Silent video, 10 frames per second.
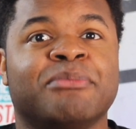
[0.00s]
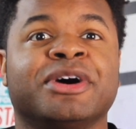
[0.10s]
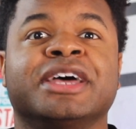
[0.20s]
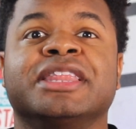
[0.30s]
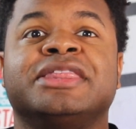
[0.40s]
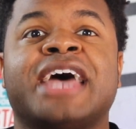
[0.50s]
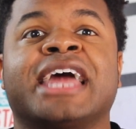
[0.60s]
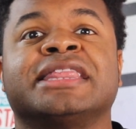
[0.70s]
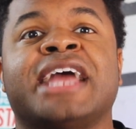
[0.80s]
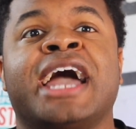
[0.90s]
but
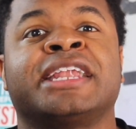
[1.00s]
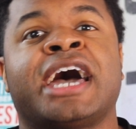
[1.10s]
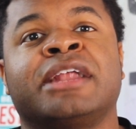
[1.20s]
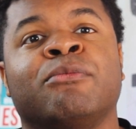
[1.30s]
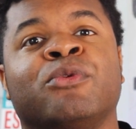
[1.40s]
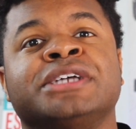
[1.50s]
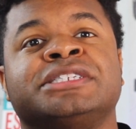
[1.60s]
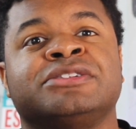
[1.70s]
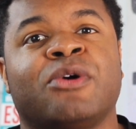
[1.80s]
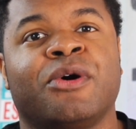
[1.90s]
that line item
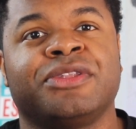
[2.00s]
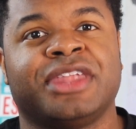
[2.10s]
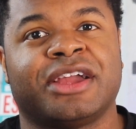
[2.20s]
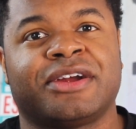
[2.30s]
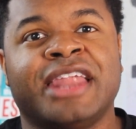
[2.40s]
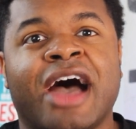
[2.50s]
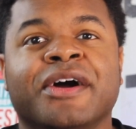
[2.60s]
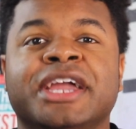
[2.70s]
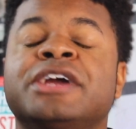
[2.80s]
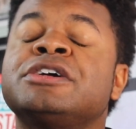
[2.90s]
wasn't on there. Now,
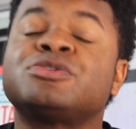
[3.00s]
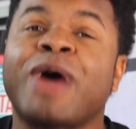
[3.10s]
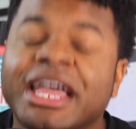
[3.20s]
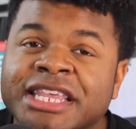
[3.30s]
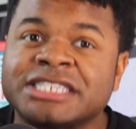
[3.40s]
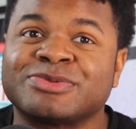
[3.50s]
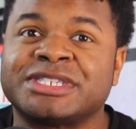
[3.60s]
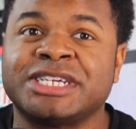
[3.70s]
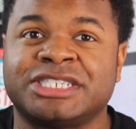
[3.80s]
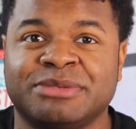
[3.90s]
here's why this was
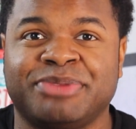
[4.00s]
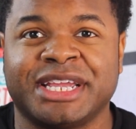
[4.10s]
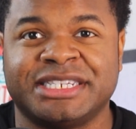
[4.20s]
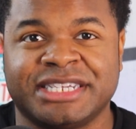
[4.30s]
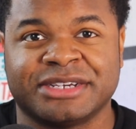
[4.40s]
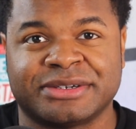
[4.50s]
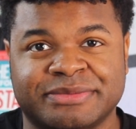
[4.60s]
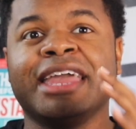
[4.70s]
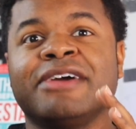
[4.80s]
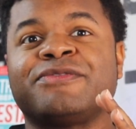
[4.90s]
such a big deal.
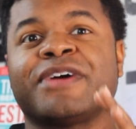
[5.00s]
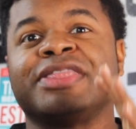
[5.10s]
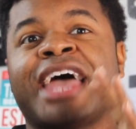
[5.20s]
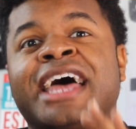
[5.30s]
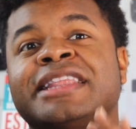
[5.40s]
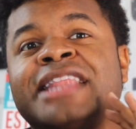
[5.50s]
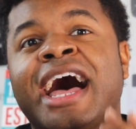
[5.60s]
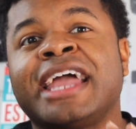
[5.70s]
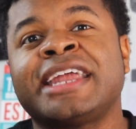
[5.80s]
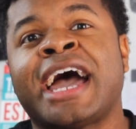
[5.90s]
If that
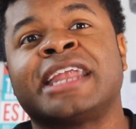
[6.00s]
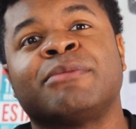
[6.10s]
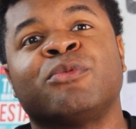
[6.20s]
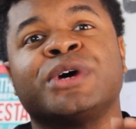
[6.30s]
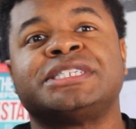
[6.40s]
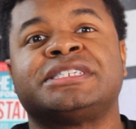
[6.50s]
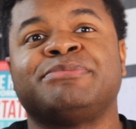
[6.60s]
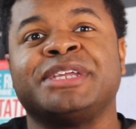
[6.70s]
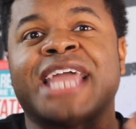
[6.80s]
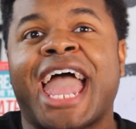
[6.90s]
line item was to
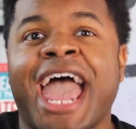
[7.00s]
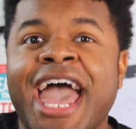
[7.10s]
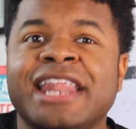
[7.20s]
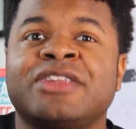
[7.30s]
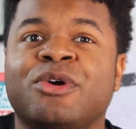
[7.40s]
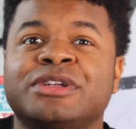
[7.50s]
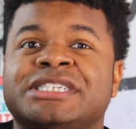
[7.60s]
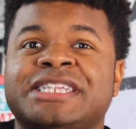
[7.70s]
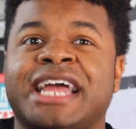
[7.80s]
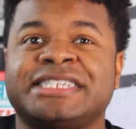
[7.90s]
be added
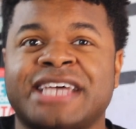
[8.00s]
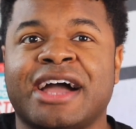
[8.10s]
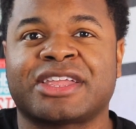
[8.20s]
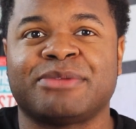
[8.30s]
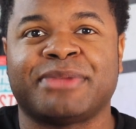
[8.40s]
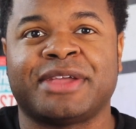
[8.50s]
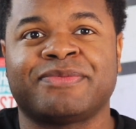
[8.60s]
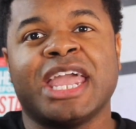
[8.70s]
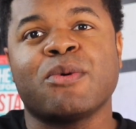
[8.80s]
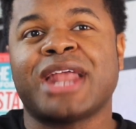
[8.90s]
onto that document,
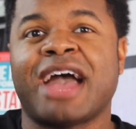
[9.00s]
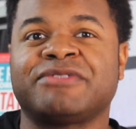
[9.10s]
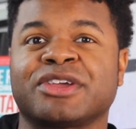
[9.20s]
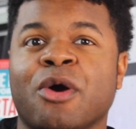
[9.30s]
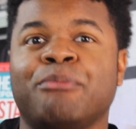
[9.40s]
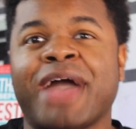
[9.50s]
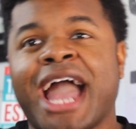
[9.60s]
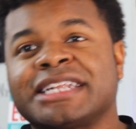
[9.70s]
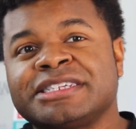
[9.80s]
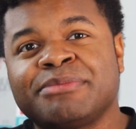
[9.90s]
it would have to go
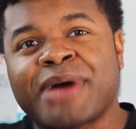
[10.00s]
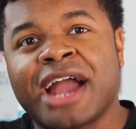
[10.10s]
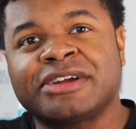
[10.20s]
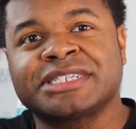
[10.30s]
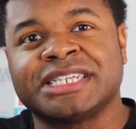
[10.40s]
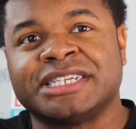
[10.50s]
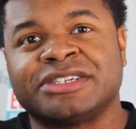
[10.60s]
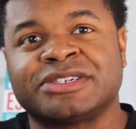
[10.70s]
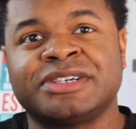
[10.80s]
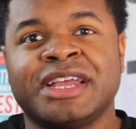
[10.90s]
back to the buyer's
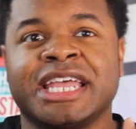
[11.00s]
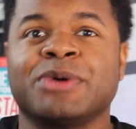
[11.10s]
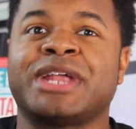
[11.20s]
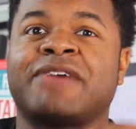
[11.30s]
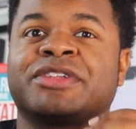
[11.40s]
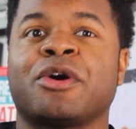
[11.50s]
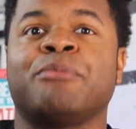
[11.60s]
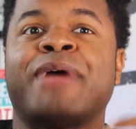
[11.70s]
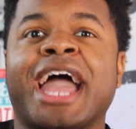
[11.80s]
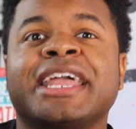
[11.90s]
lender, it would have to go
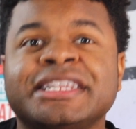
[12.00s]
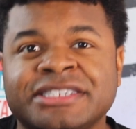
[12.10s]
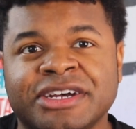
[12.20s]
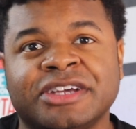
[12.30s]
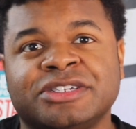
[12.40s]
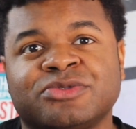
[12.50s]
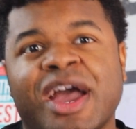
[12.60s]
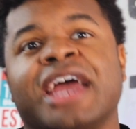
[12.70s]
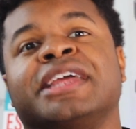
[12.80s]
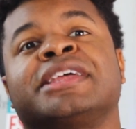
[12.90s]
back into
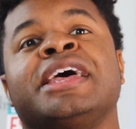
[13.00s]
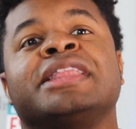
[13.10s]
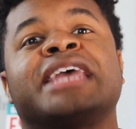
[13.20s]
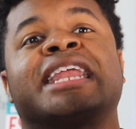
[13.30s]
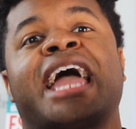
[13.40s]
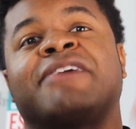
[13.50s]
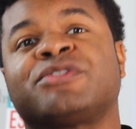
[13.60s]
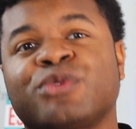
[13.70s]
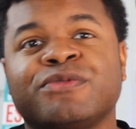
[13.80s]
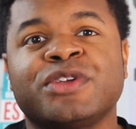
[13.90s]
underwriting, they'd have to
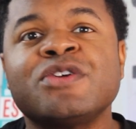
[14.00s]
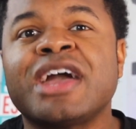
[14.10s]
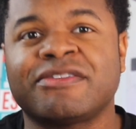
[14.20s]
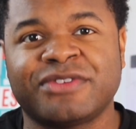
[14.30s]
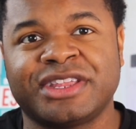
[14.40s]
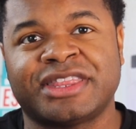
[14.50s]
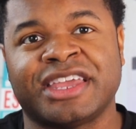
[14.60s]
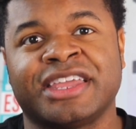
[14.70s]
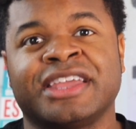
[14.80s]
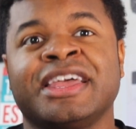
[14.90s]
review
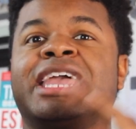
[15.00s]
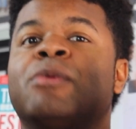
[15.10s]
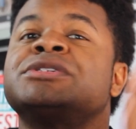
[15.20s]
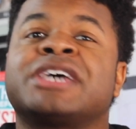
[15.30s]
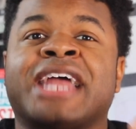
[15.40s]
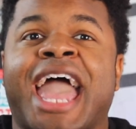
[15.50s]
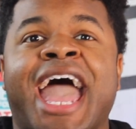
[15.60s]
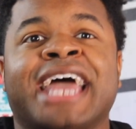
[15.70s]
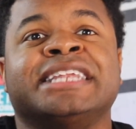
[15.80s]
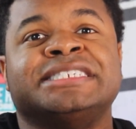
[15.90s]
everything. It was going to
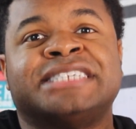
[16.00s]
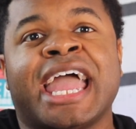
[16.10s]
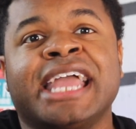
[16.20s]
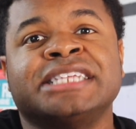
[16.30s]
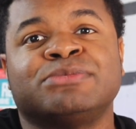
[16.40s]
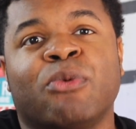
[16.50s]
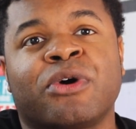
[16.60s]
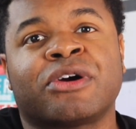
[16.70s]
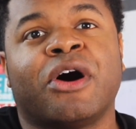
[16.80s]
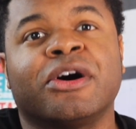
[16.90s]
add days
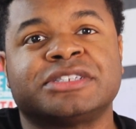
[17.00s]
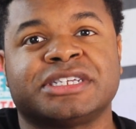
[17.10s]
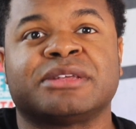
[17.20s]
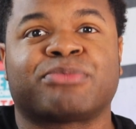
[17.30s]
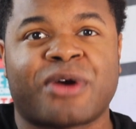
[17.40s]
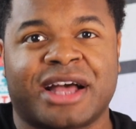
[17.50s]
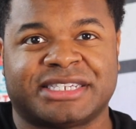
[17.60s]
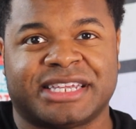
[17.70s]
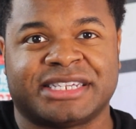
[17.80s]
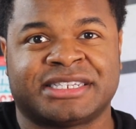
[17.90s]
more onto the
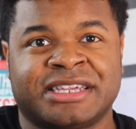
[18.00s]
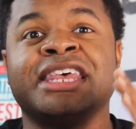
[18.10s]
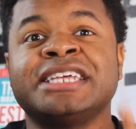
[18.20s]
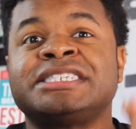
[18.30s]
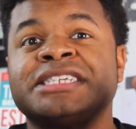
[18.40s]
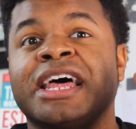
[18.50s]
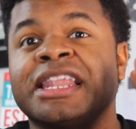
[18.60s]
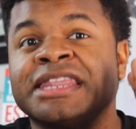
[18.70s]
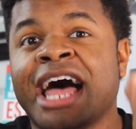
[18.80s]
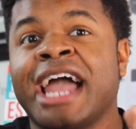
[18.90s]
process. This
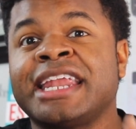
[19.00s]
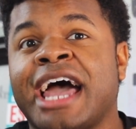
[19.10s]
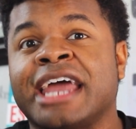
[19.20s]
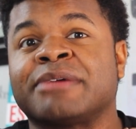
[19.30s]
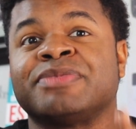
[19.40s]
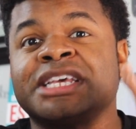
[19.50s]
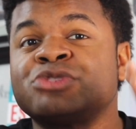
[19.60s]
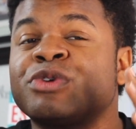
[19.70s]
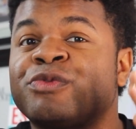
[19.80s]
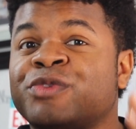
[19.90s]
line item,
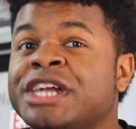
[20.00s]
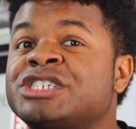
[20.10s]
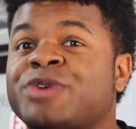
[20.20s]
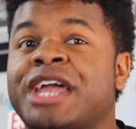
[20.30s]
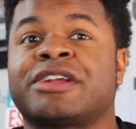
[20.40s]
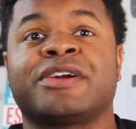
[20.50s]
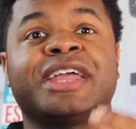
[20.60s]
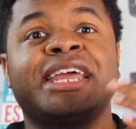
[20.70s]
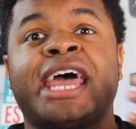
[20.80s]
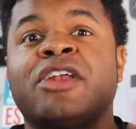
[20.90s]
this refrigerator,
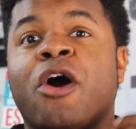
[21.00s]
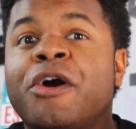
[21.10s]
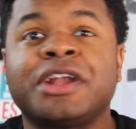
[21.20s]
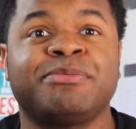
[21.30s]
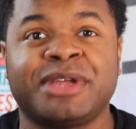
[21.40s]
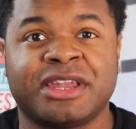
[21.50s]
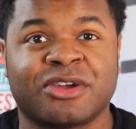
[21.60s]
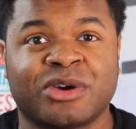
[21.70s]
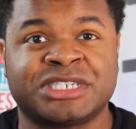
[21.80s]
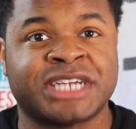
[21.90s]
it had already been
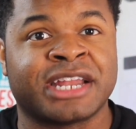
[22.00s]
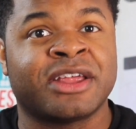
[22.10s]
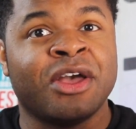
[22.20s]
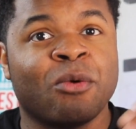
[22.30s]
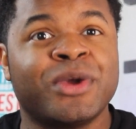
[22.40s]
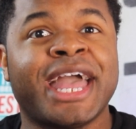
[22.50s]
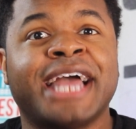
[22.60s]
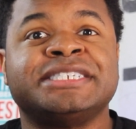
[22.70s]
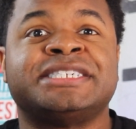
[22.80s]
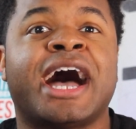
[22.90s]
negotiated. We
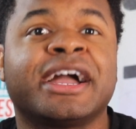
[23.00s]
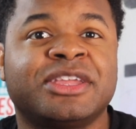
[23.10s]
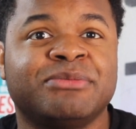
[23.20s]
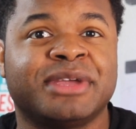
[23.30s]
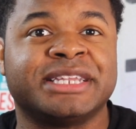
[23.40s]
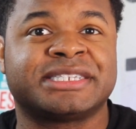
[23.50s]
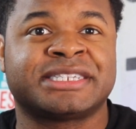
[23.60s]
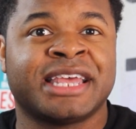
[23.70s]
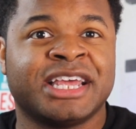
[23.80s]
had documents